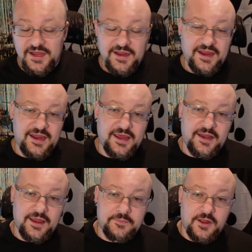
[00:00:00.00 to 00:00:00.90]

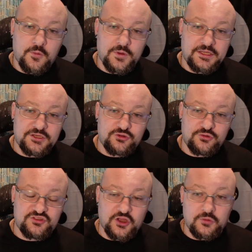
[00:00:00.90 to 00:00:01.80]
and I'm not willing to
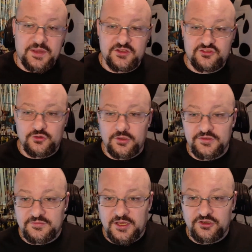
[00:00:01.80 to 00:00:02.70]
sell my soul
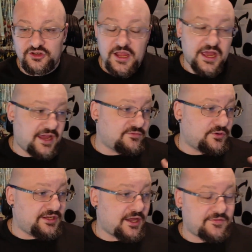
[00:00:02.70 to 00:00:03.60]
as much. I've
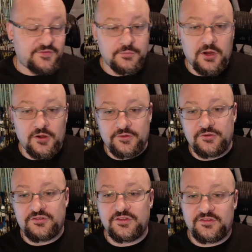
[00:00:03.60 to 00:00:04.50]
already got a few
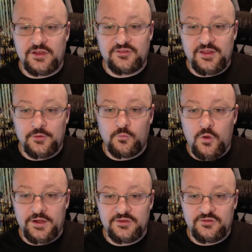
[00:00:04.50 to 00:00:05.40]
partners and such that are
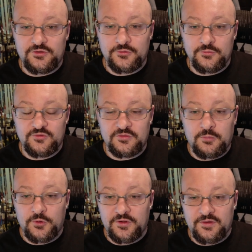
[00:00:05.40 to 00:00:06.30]
wanting to
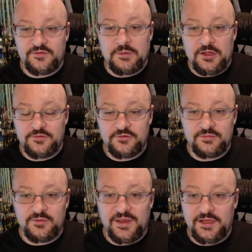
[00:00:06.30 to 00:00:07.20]
support and sponsor
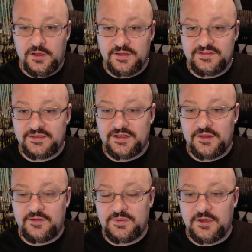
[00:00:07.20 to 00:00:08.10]
some of my content. Now
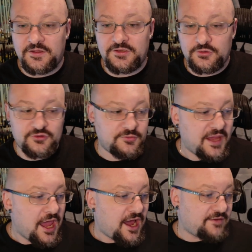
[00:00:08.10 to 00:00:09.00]
that I've been on YouTube,
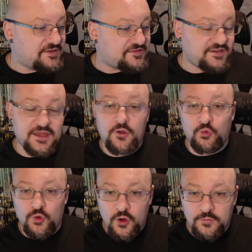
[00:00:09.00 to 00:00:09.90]
I've been seeing it
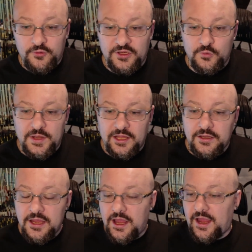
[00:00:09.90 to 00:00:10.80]
grow pretty well.
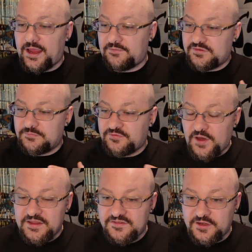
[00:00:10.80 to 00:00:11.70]
I have some
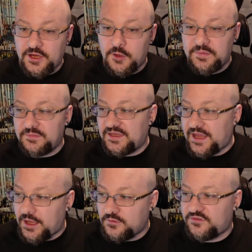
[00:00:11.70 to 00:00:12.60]
friends that are helping me
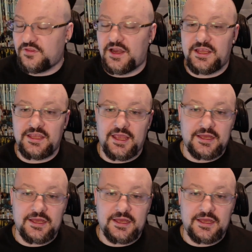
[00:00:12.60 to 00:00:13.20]
out so that I can get